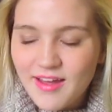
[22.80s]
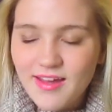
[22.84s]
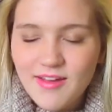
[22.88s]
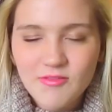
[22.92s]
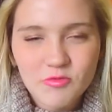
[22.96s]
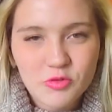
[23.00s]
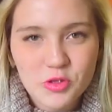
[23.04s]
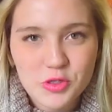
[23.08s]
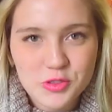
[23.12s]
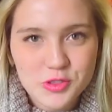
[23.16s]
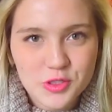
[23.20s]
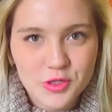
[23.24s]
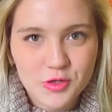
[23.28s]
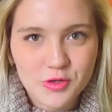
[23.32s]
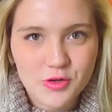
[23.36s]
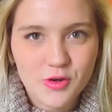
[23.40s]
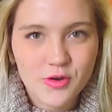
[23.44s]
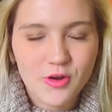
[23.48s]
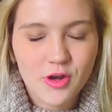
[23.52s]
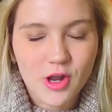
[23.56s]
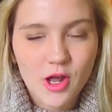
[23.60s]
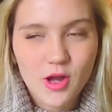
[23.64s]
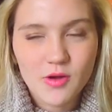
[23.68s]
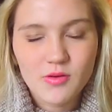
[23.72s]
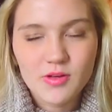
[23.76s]
For those of you who
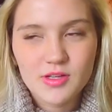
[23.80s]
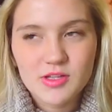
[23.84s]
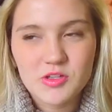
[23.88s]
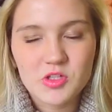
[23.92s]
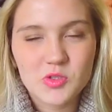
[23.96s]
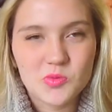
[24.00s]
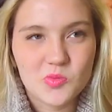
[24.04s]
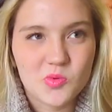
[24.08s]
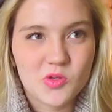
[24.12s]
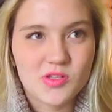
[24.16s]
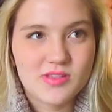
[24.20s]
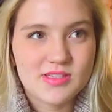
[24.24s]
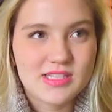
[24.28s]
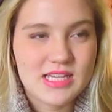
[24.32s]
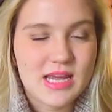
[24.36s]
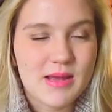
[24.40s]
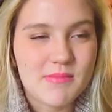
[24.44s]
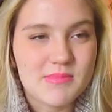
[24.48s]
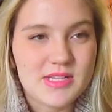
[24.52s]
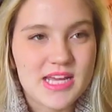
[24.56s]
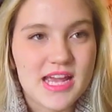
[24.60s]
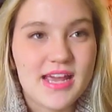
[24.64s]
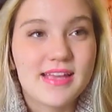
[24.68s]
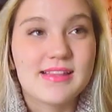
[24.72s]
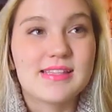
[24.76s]
don't know, he was born the same
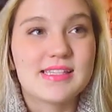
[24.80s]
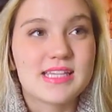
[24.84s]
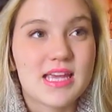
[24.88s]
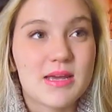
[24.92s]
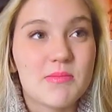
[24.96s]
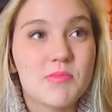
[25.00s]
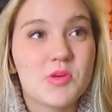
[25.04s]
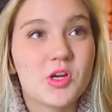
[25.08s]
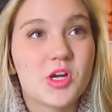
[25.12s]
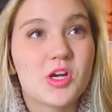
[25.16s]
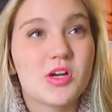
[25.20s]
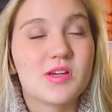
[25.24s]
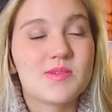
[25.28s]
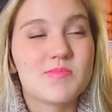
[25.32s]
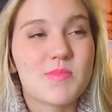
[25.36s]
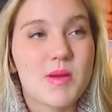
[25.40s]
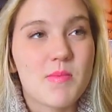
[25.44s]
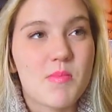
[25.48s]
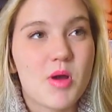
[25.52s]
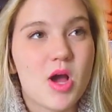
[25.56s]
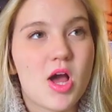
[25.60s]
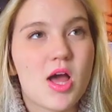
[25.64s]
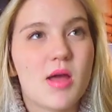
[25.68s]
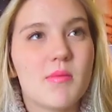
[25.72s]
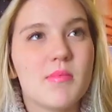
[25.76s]
day and same year as my
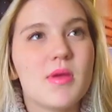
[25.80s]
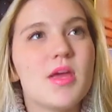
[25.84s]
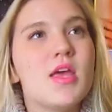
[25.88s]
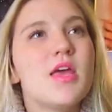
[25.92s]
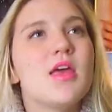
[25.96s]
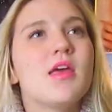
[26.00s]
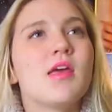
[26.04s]
mom,